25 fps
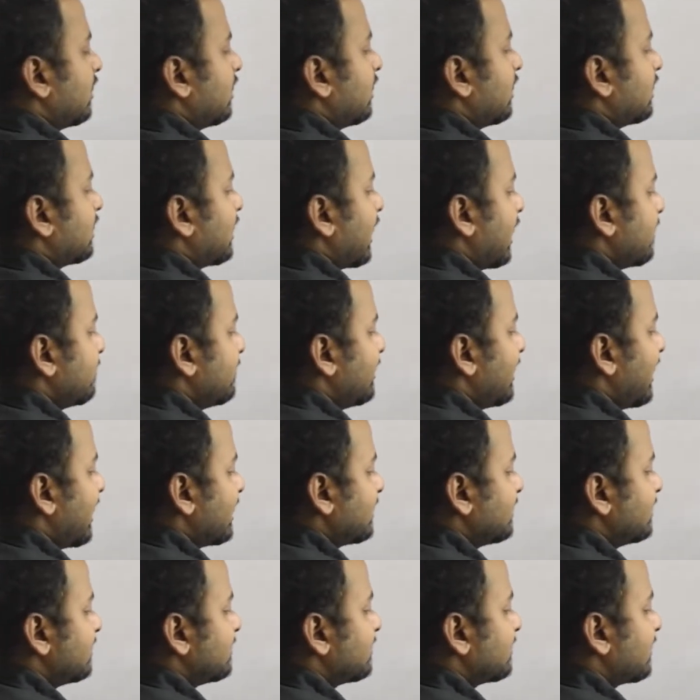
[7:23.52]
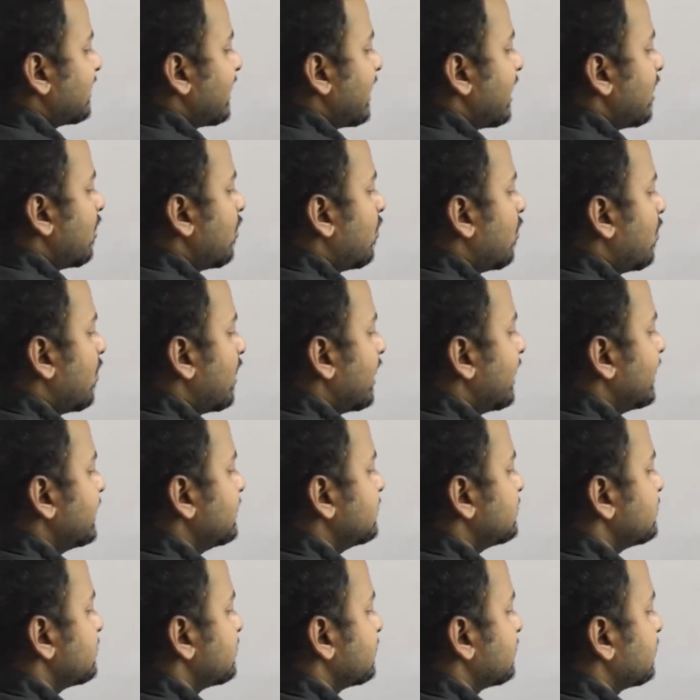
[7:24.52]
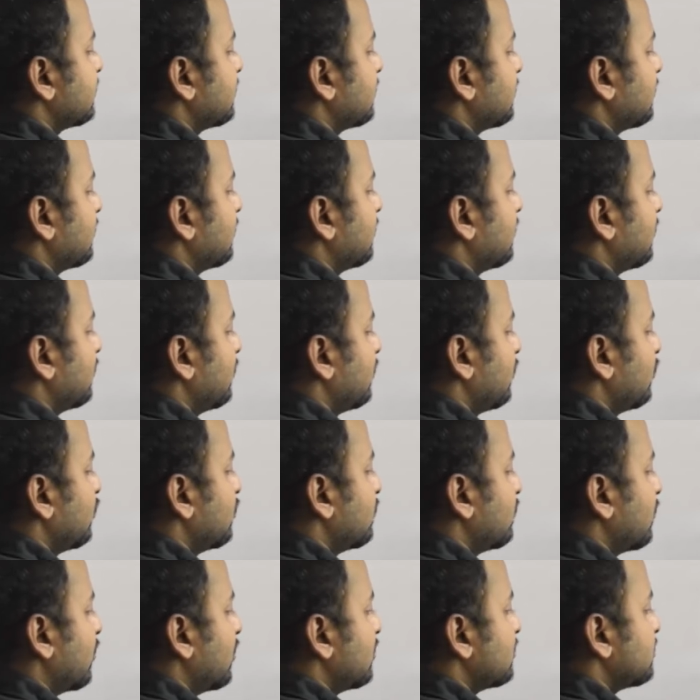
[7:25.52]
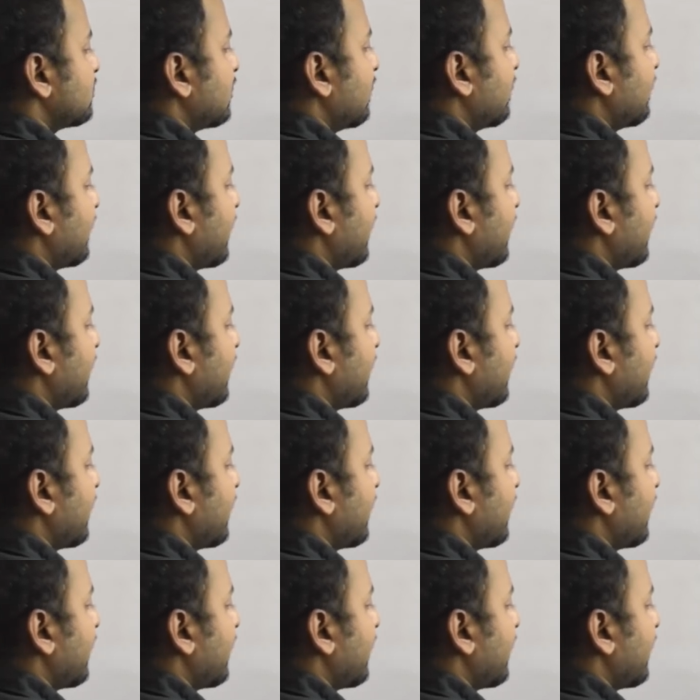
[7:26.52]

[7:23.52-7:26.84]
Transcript: It can be like this: KOH, 2 moles of